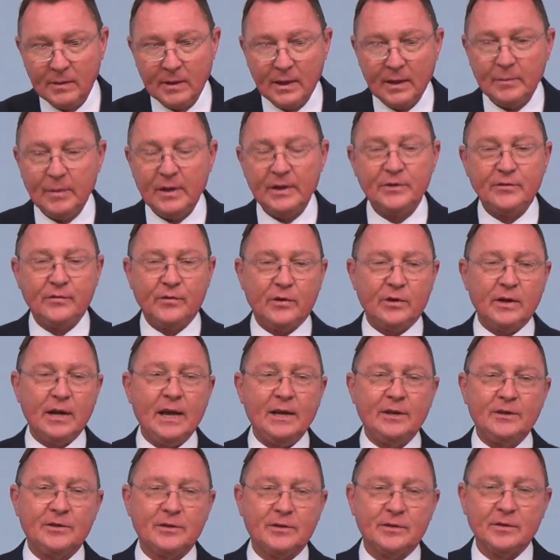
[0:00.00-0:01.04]
It makes for a
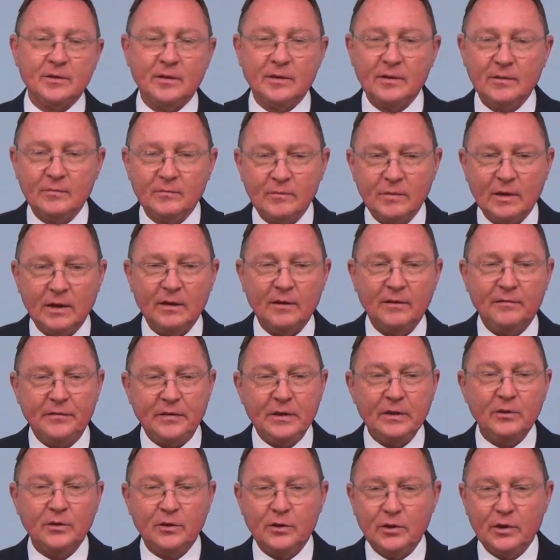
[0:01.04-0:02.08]
nice, uh,
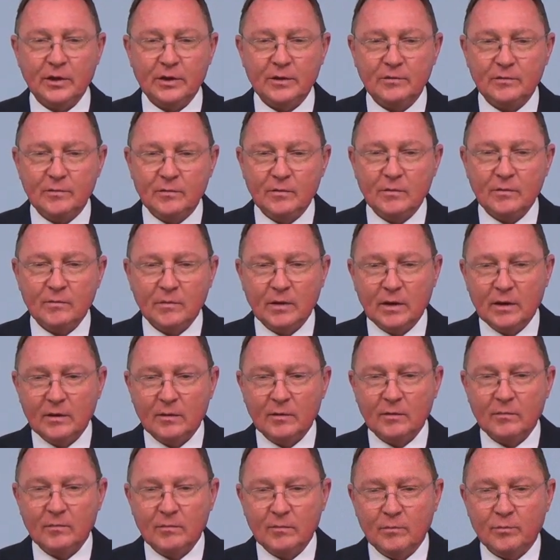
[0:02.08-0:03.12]
feel good
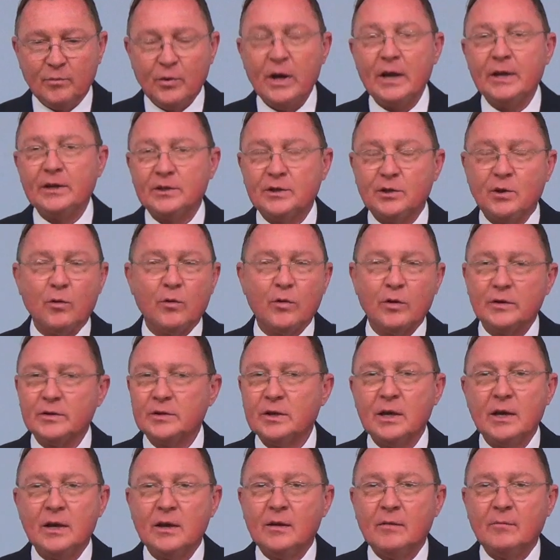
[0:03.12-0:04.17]
uh, um, praise
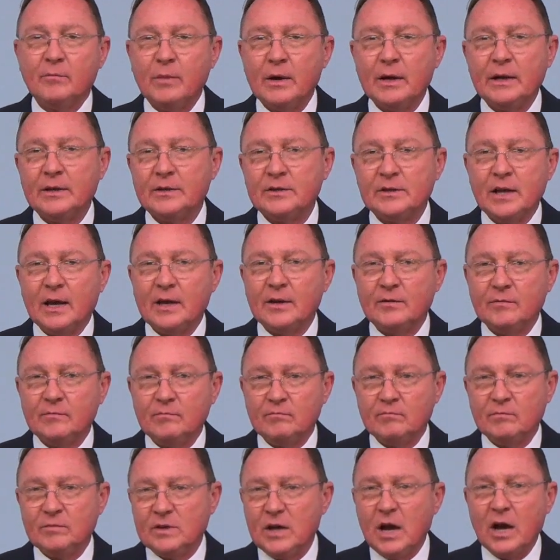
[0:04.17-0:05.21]
chorus, but it's not
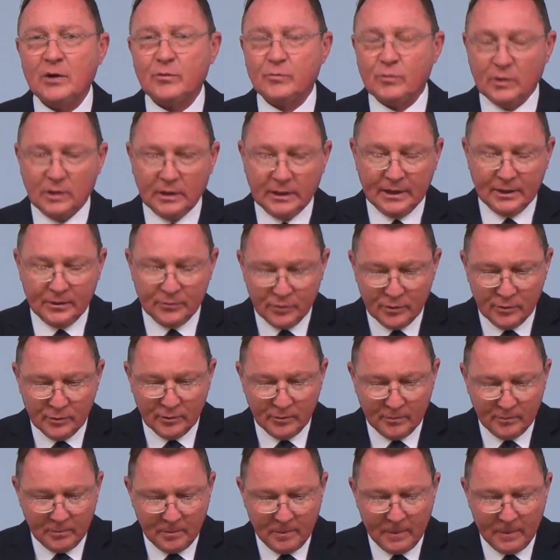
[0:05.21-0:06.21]
doctrinally true.